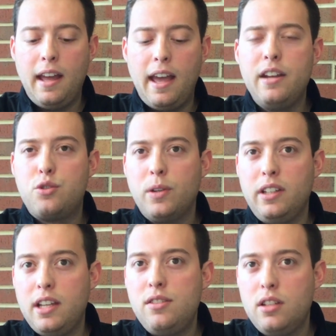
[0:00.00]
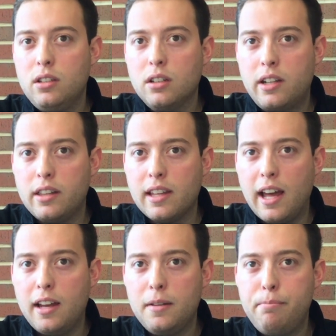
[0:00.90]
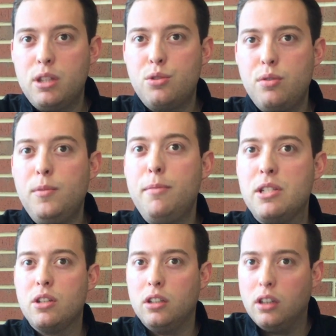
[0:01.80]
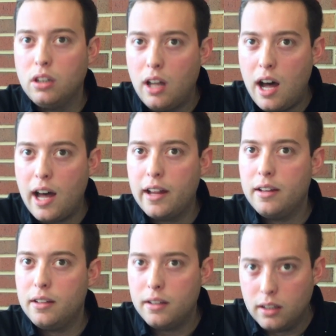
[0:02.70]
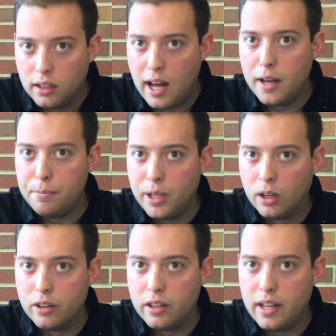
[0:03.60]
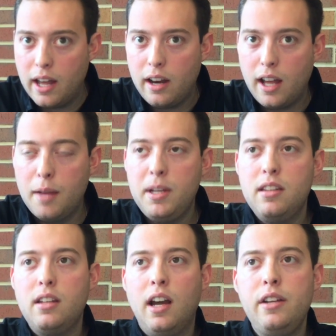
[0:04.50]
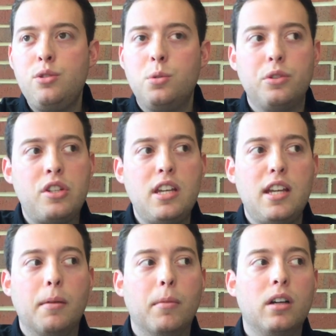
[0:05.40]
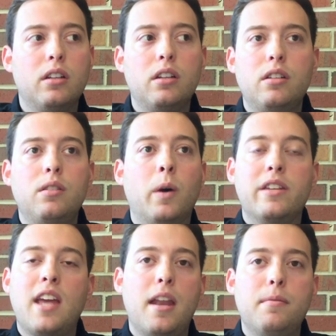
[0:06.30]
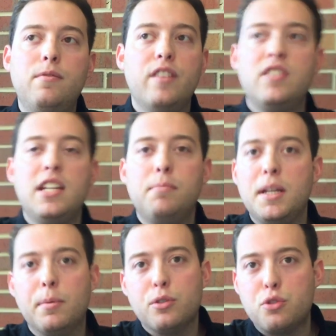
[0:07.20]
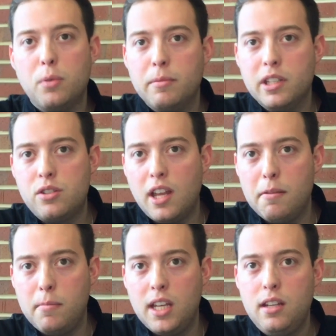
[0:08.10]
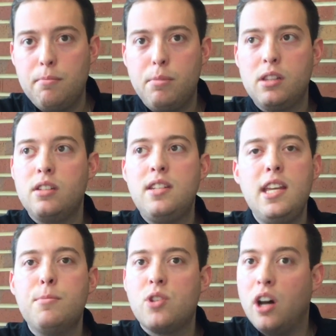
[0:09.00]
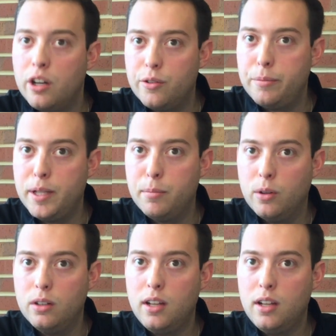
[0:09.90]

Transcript: And it's really easy to look at that. But the swim club lot bigger than that. I mean, the high school team, 10, 15 people swim in the state meet, but the team is 100 people.